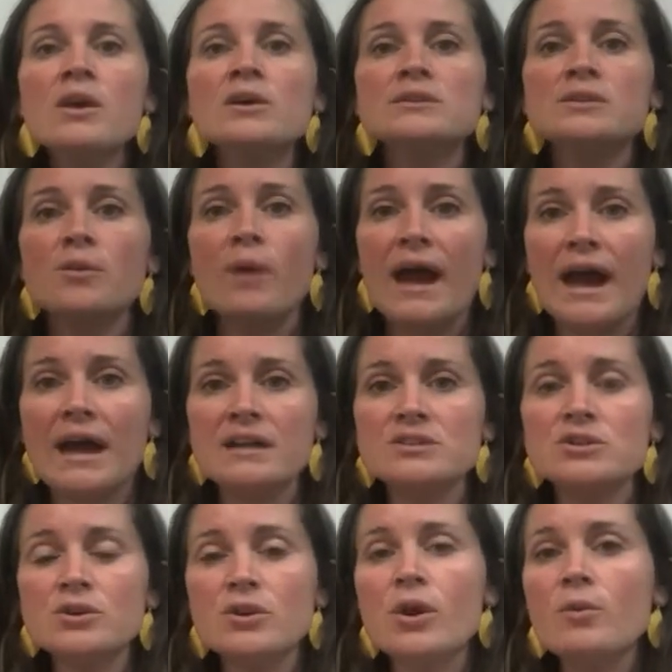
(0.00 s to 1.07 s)
So as
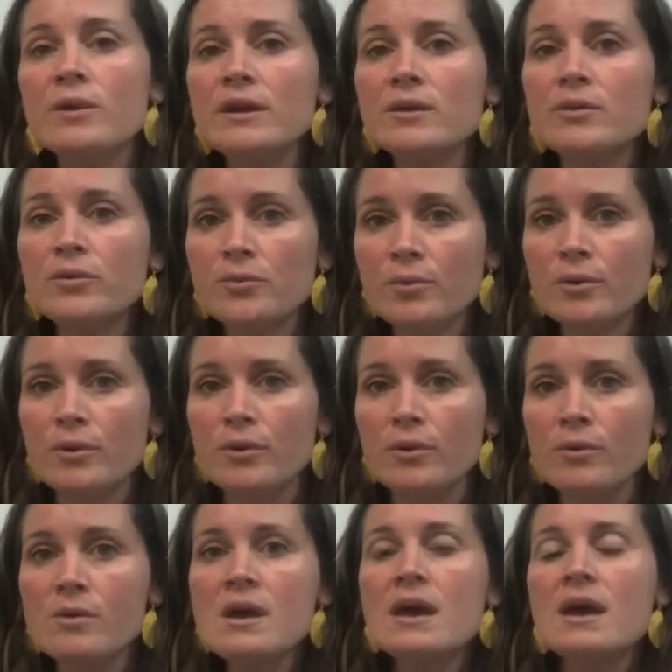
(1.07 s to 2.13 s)
you're going
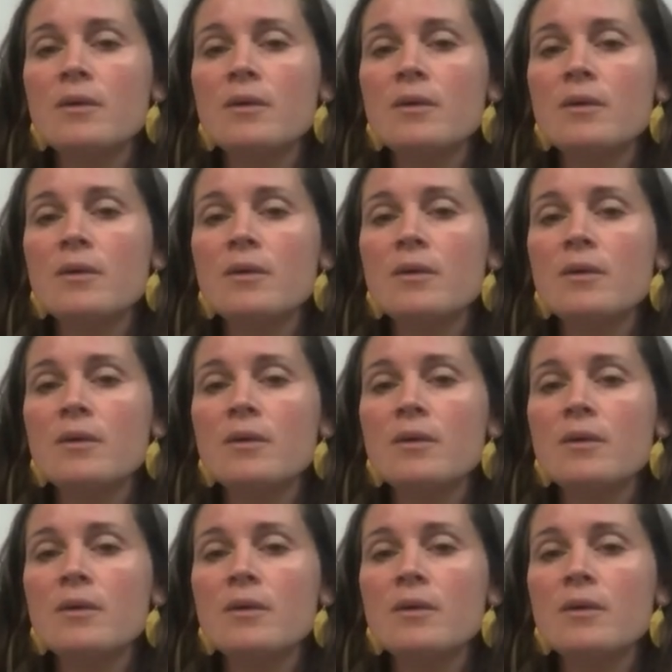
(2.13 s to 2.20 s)
through,